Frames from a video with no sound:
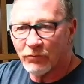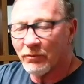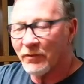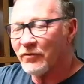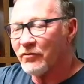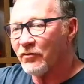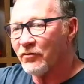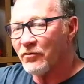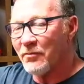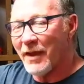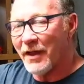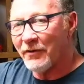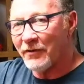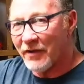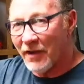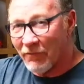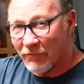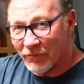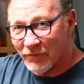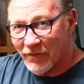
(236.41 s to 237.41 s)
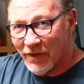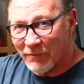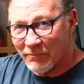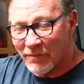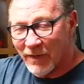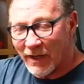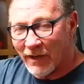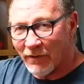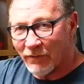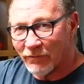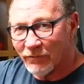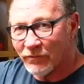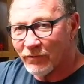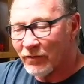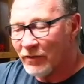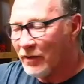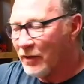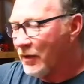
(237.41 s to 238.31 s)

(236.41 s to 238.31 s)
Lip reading: which is about another 10 pounds.